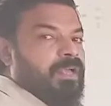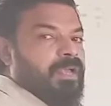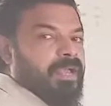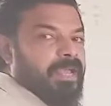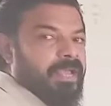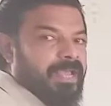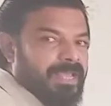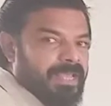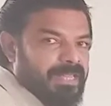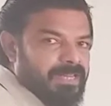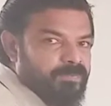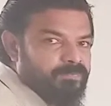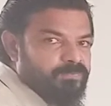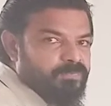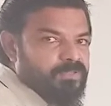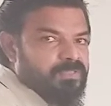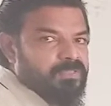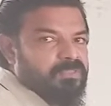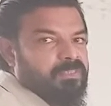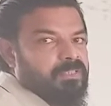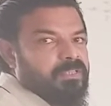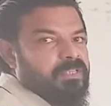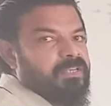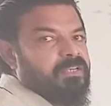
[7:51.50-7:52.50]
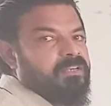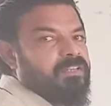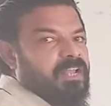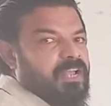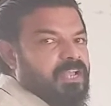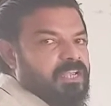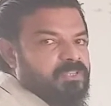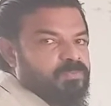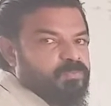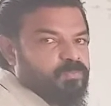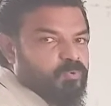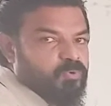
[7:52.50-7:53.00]
helps in the
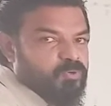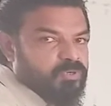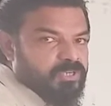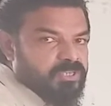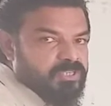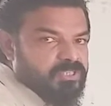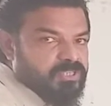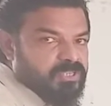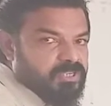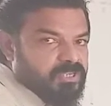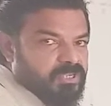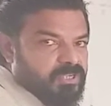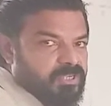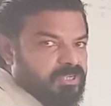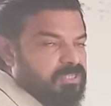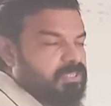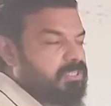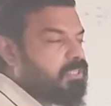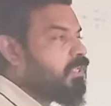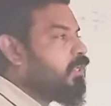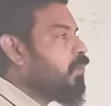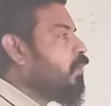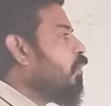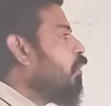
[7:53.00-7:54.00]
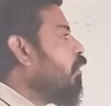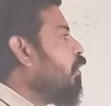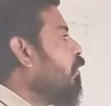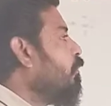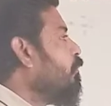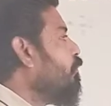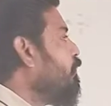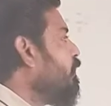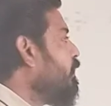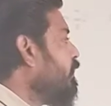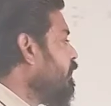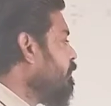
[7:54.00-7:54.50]
transportation
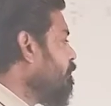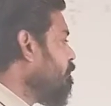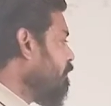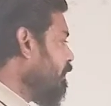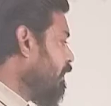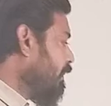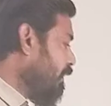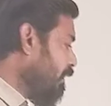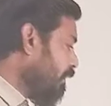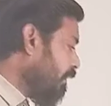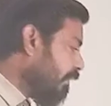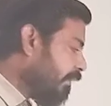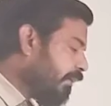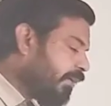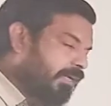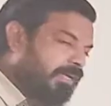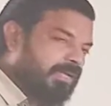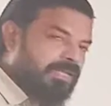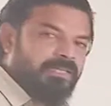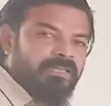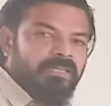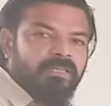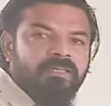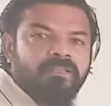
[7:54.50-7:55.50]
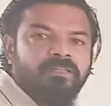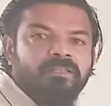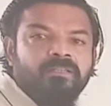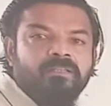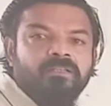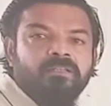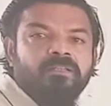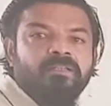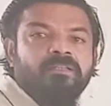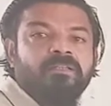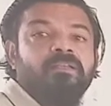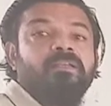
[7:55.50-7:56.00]
of the mineral
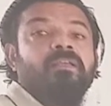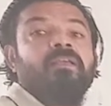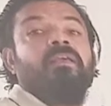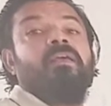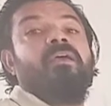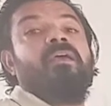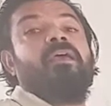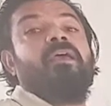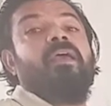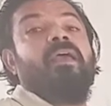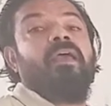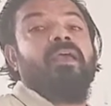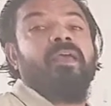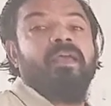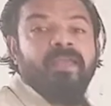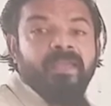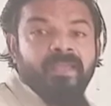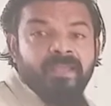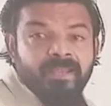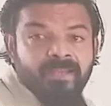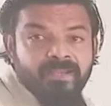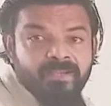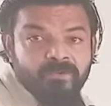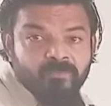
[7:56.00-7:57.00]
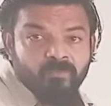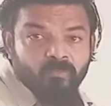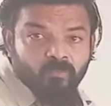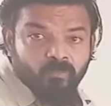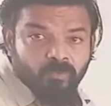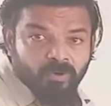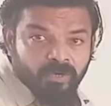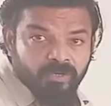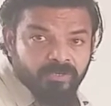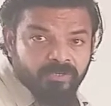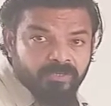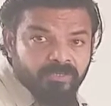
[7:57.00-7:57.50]
and
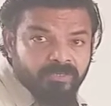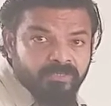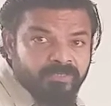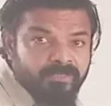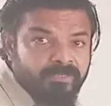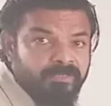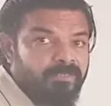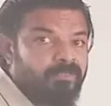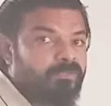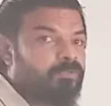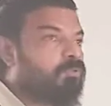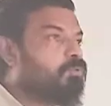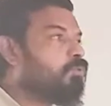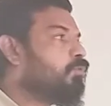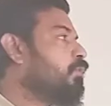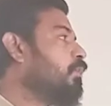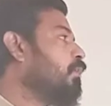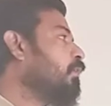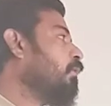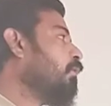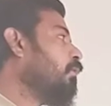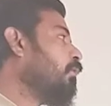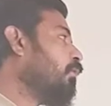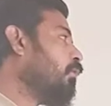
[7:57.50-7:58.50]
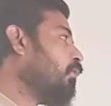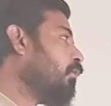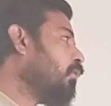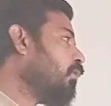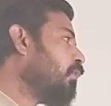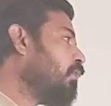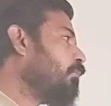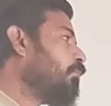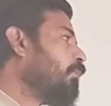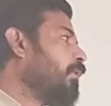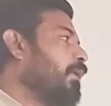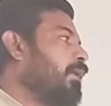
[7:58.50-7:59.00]
water to the
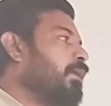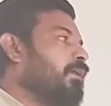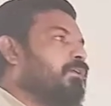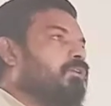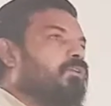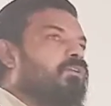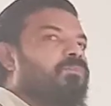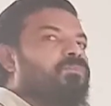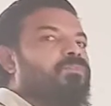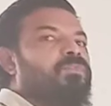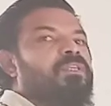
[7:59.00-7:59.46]
all part of